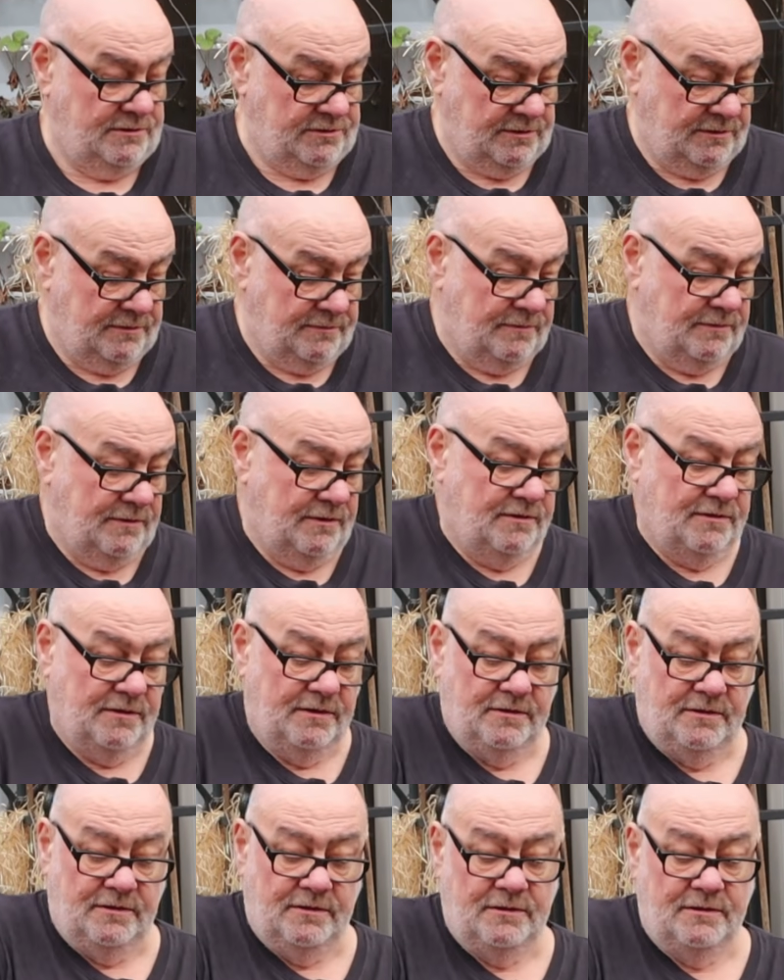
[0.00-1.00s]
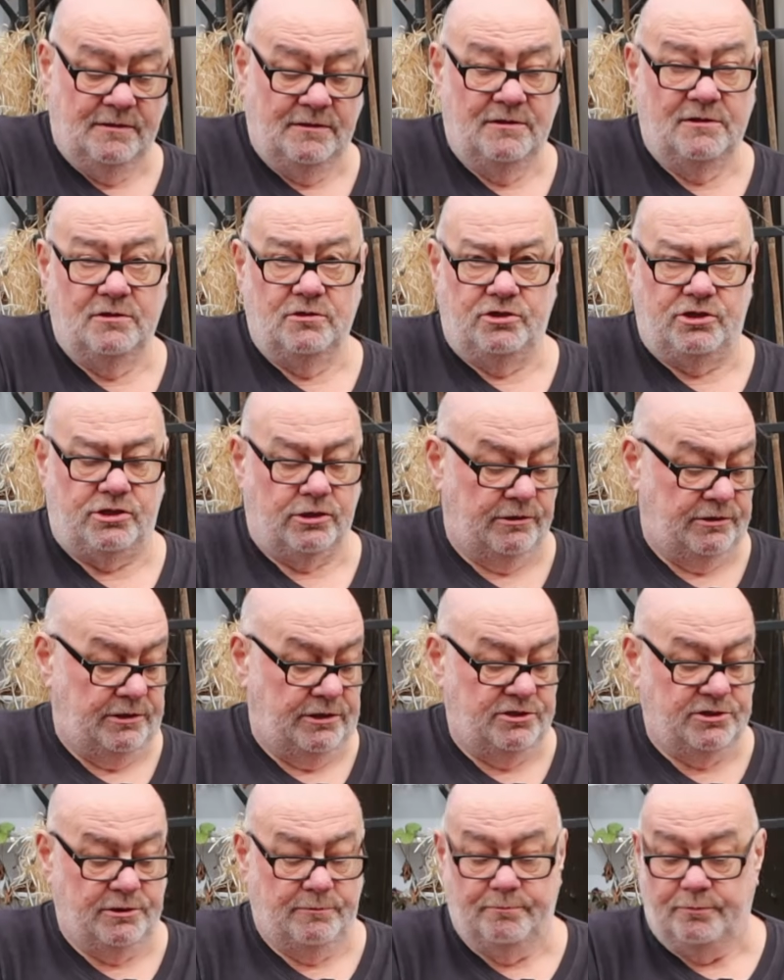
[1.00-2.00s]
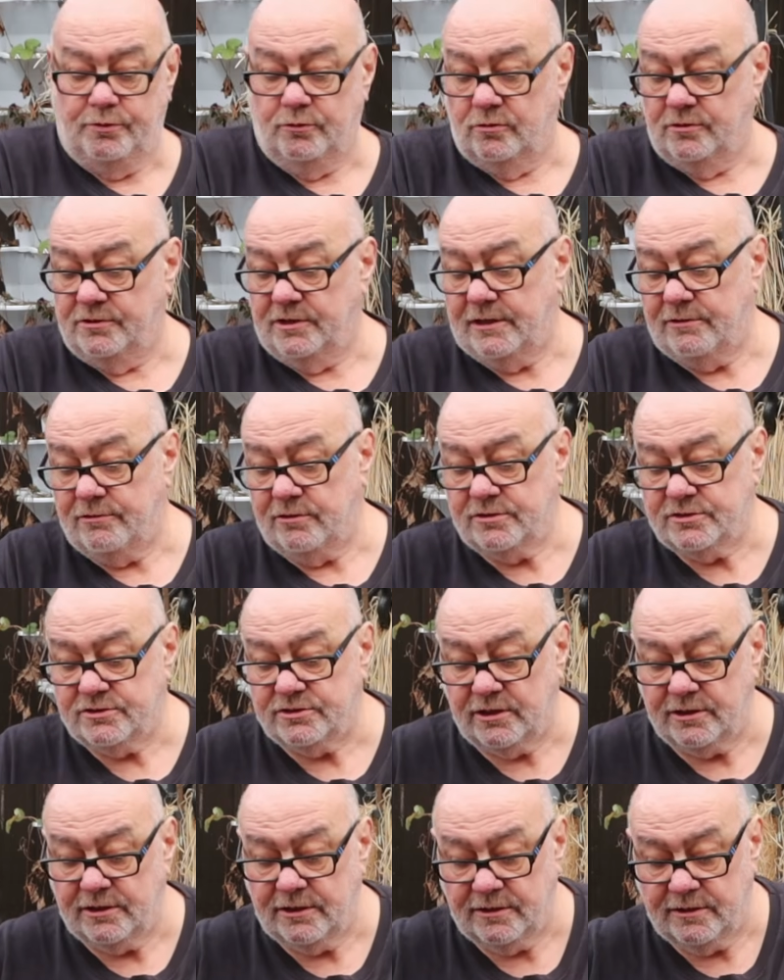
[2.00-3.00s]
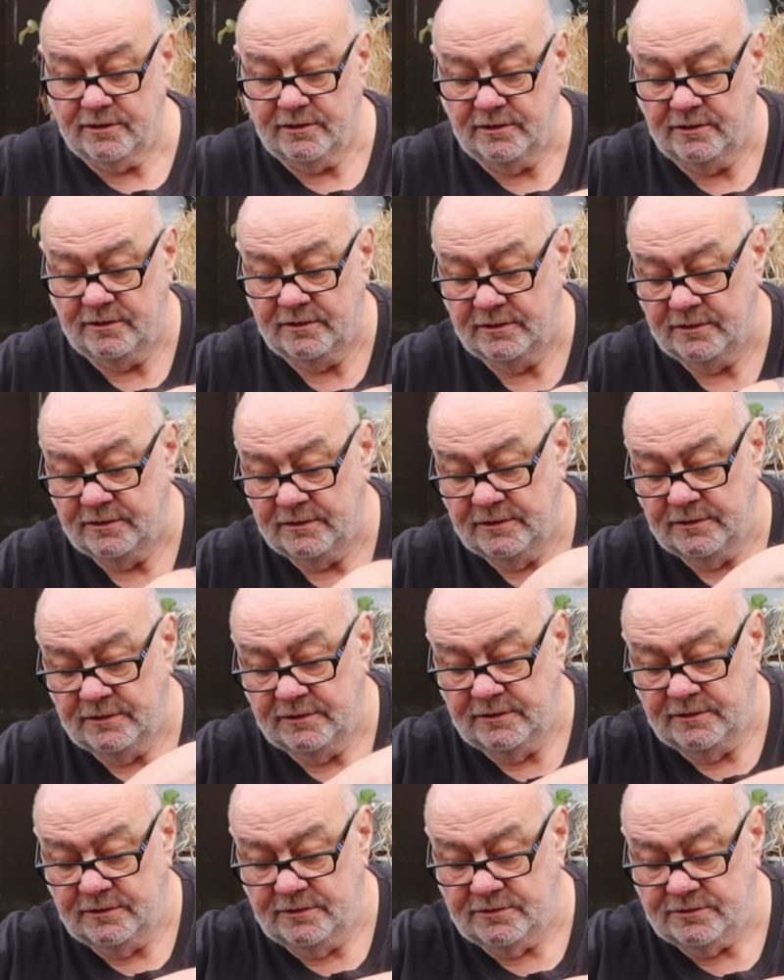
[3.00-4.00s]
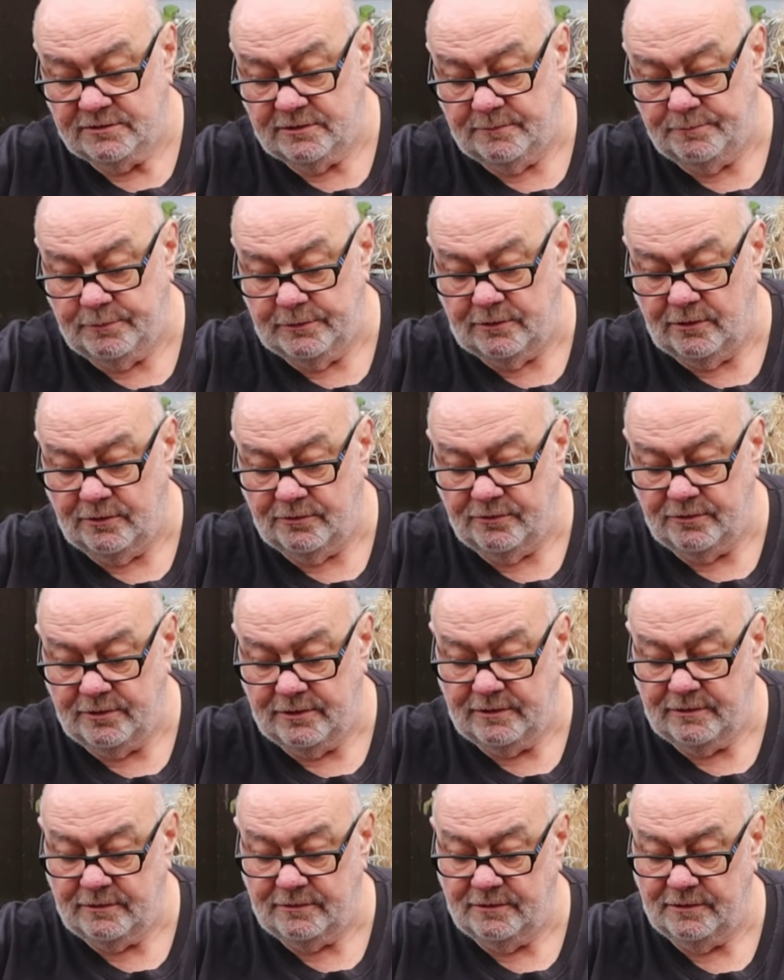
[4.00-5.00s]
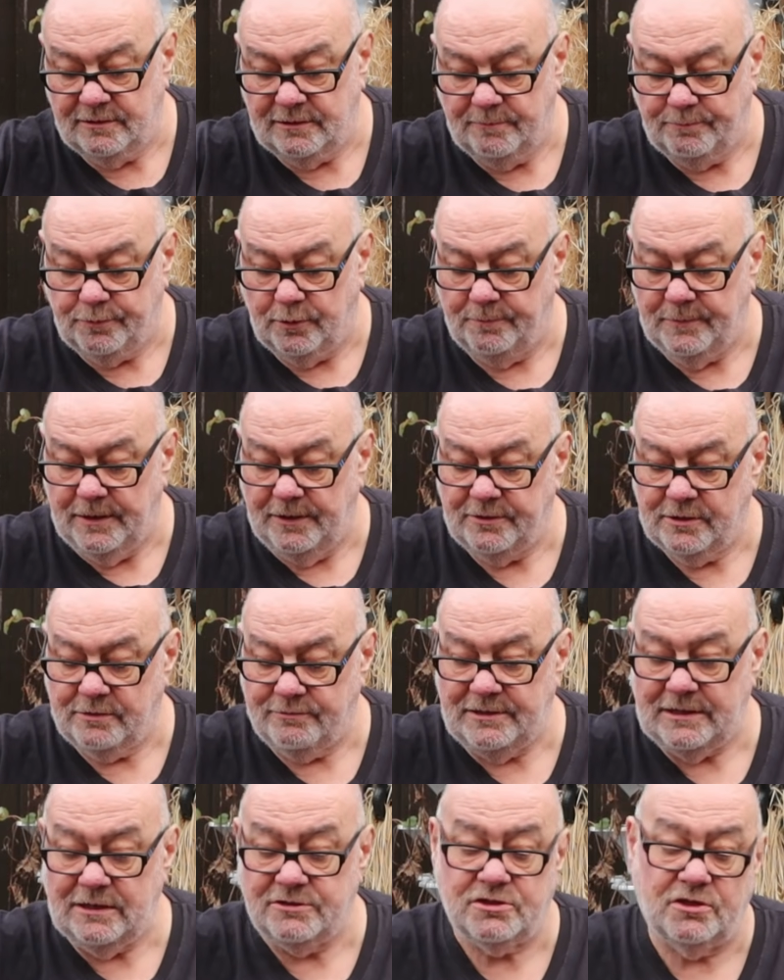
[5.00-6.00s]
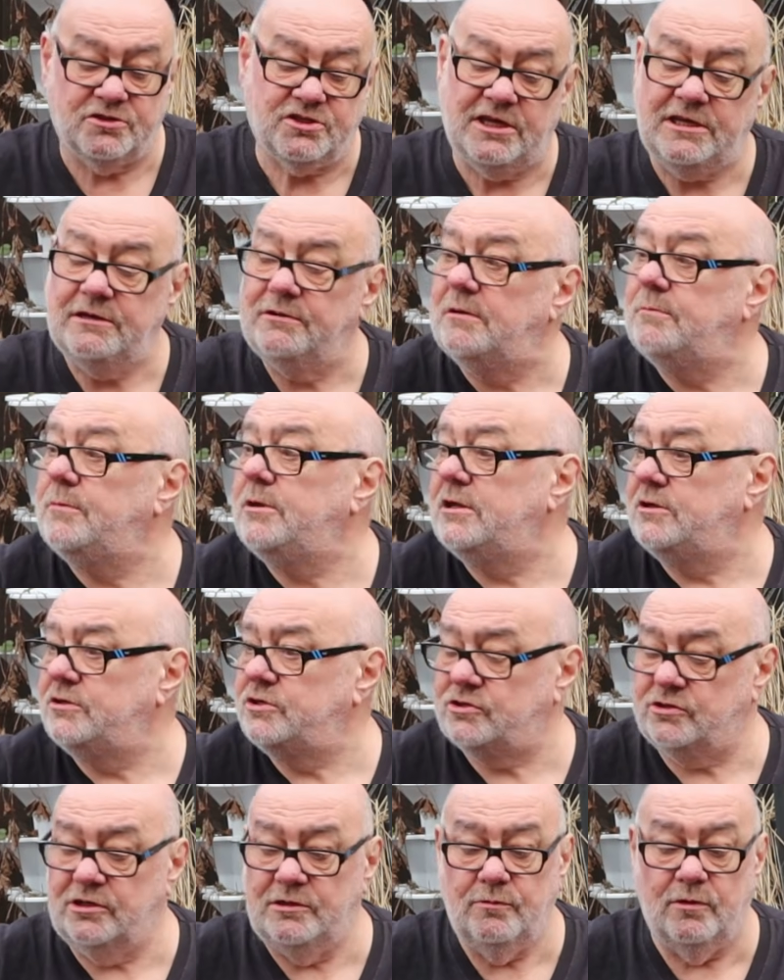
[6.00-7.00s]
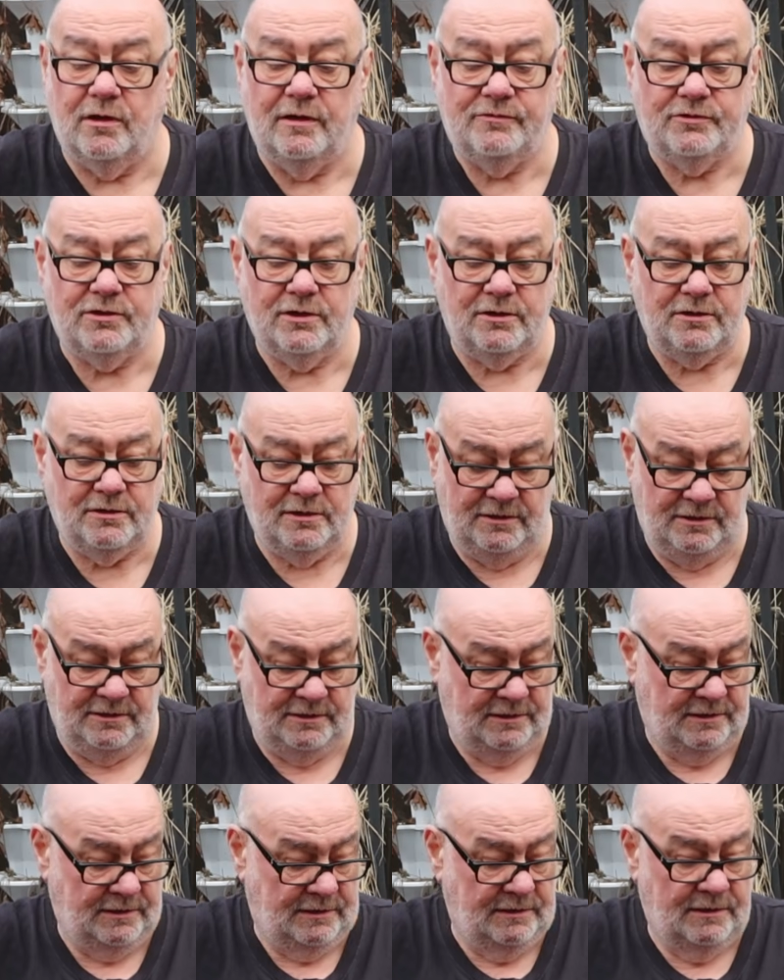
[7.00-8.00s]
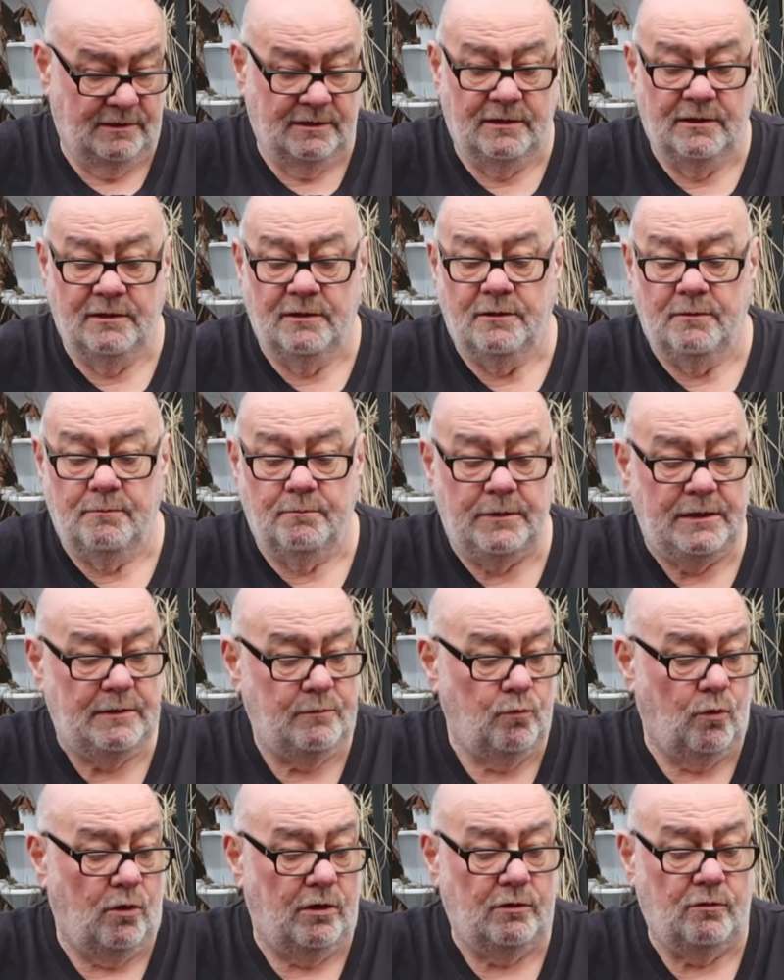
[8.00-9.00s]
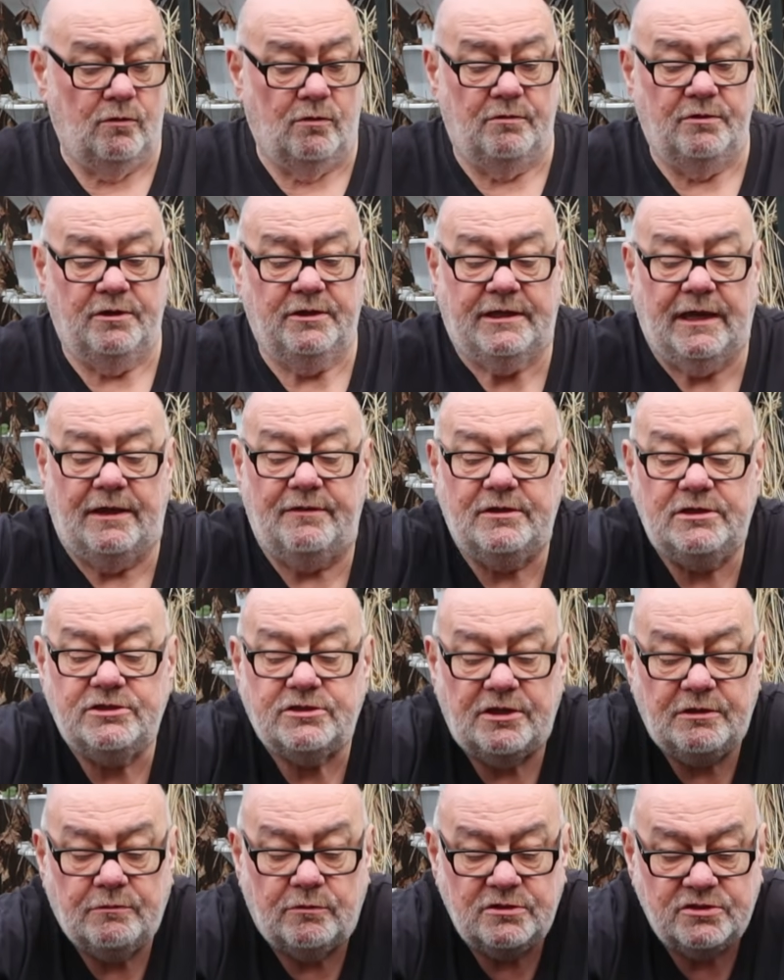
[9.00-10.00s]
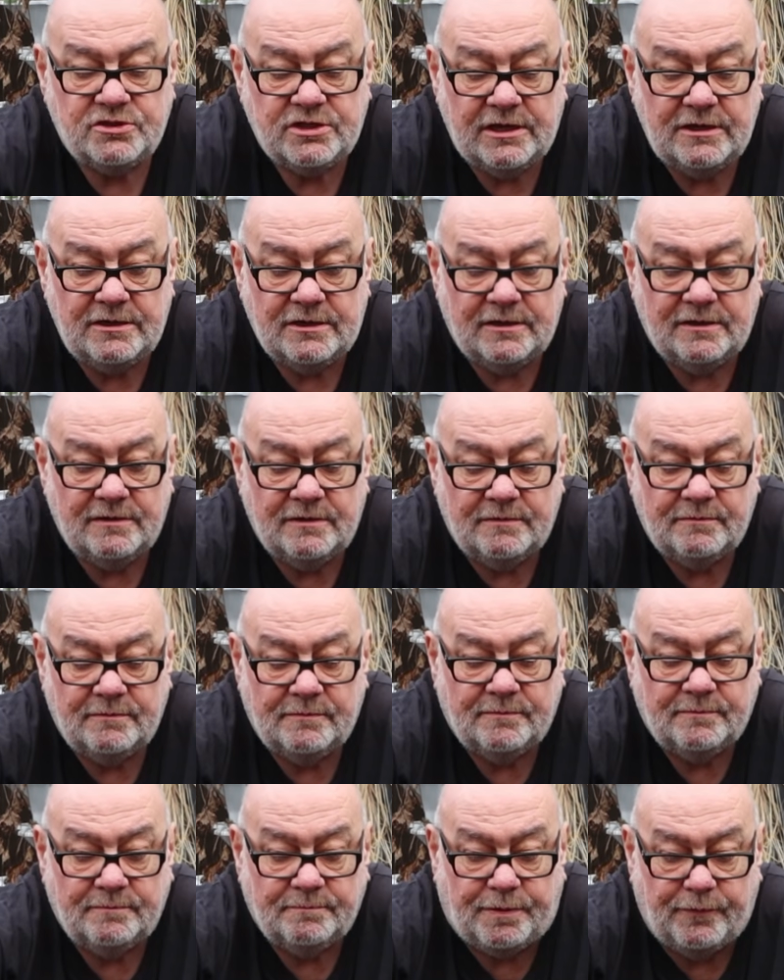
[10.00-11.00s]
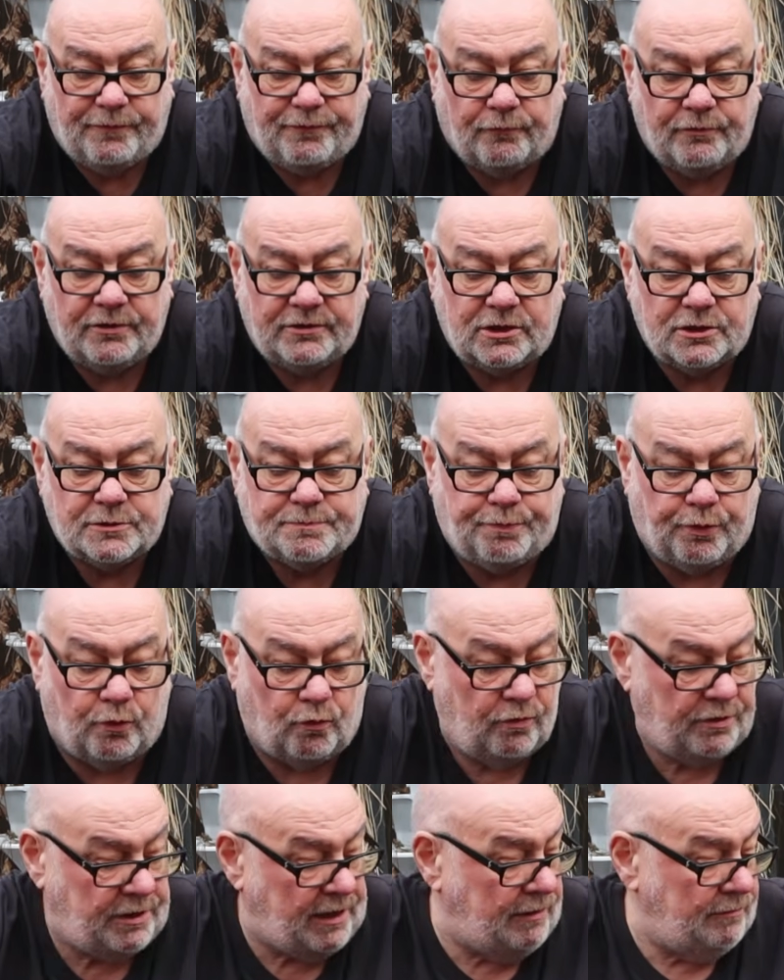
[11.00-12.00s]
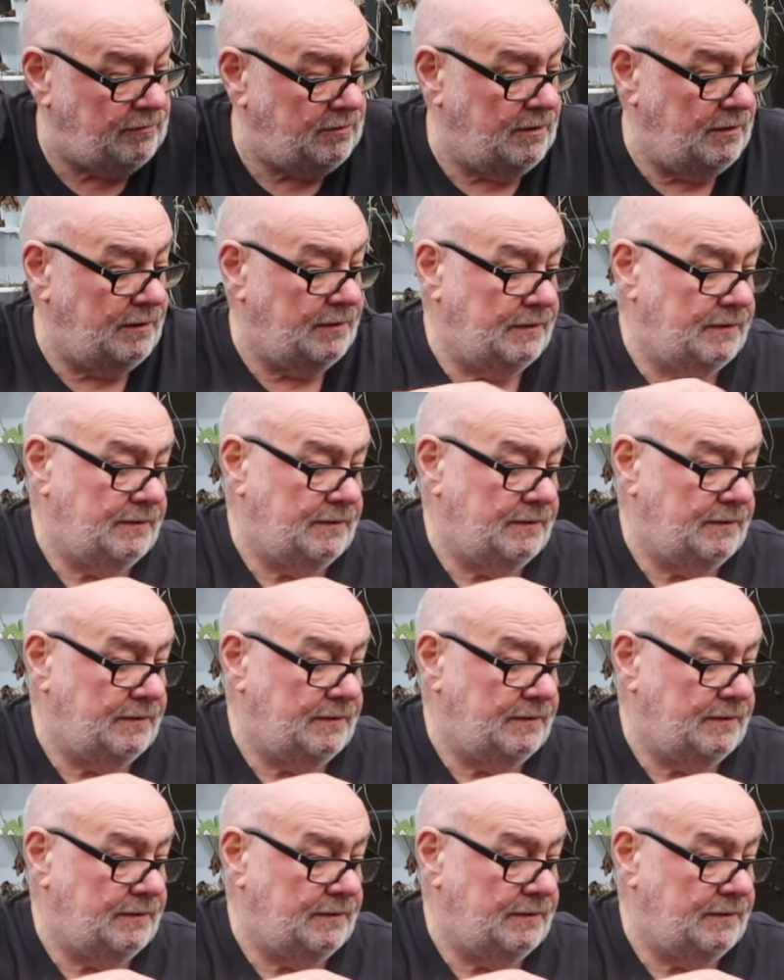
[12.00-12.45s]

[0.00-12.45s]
So, Chinese import there, I'd say it. So I'll put it on there, and I'll pop that in the greenhouse. I'll take you in a minute and show you what I've done. Meanwhile, I want to get these other ones in before it does pour down.